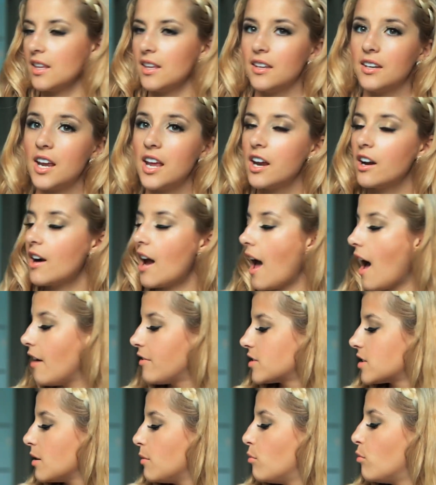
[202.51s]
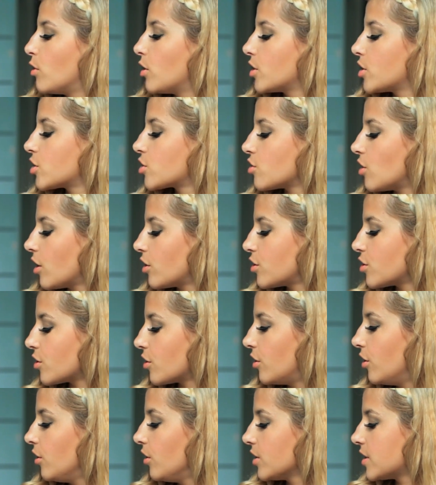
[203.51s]
And here I have some more
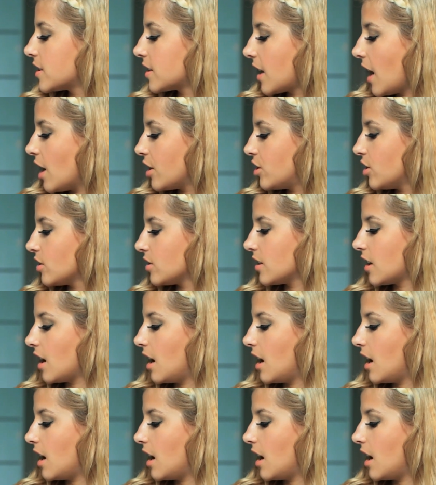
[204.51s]
structural sketches